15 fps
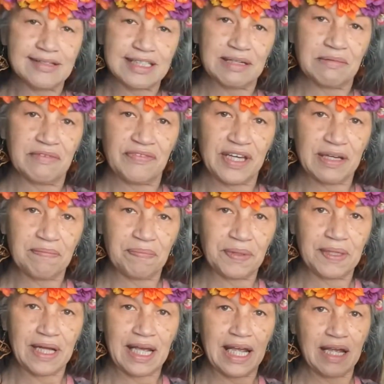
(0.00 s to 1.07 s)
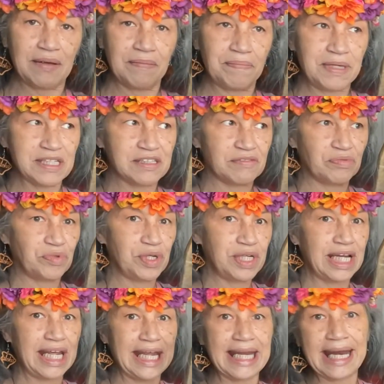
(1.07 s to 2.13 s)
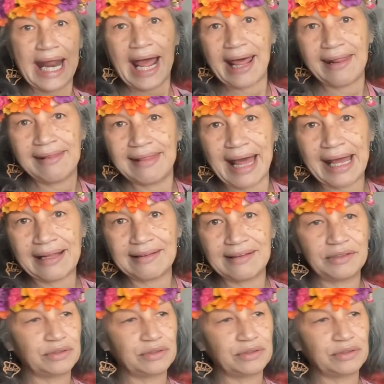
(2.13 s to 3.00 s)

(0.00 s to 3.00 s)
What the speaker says: him if he can put a piece of wood in that little